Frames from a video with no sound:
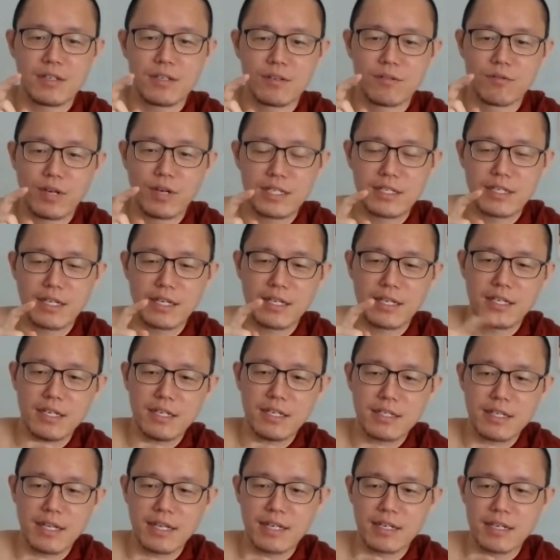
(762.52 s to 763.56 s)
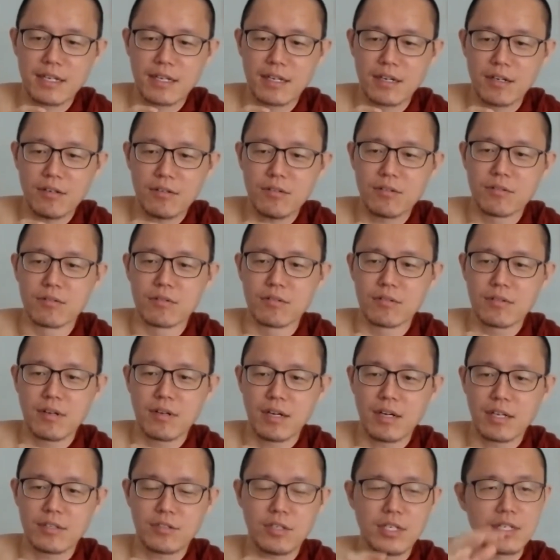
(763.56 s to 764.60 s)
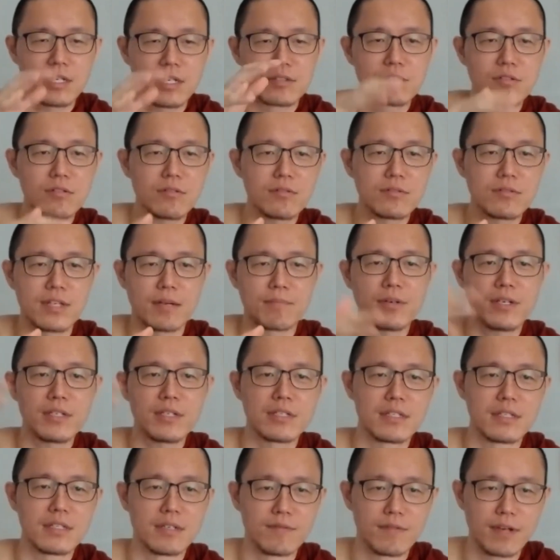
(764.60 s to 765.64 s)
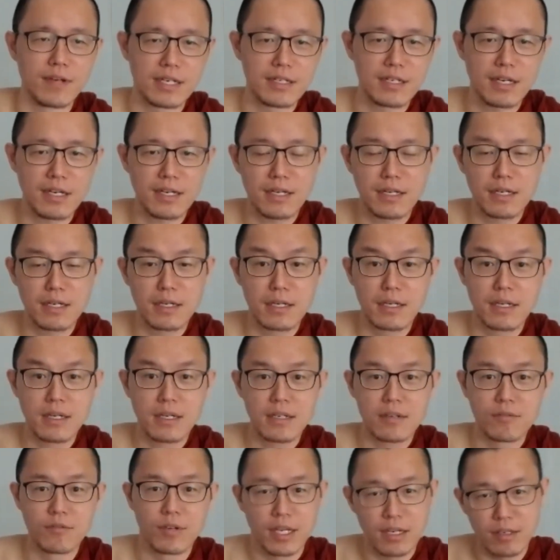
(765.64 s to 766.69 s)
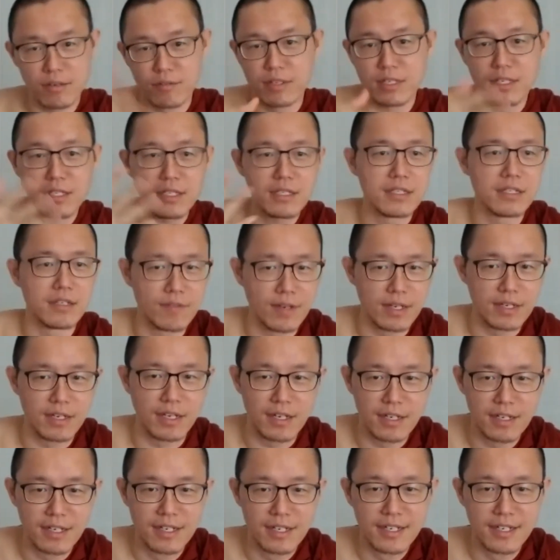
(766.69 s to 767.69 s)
when they hear that, oh, actually there's no separate nirvana, we're already in nirvana.